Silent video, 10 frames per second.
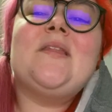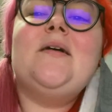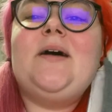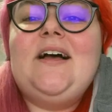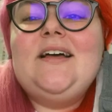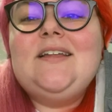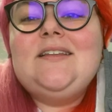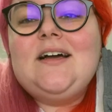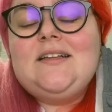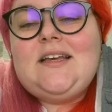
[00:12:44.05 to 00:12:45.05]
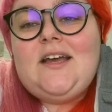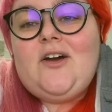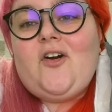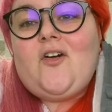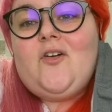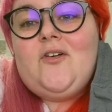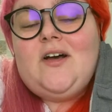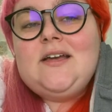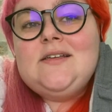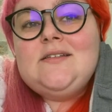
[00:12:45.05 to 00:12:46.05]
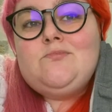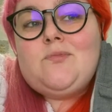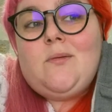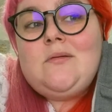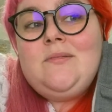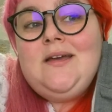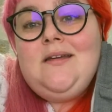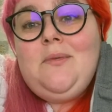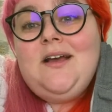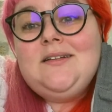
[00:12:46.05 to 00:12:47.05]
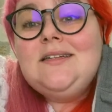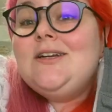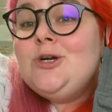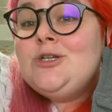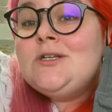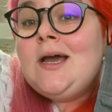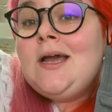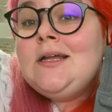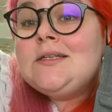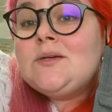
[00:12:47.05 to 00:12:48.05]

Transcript: but luckily Carl is probably going to make us dinner tonight.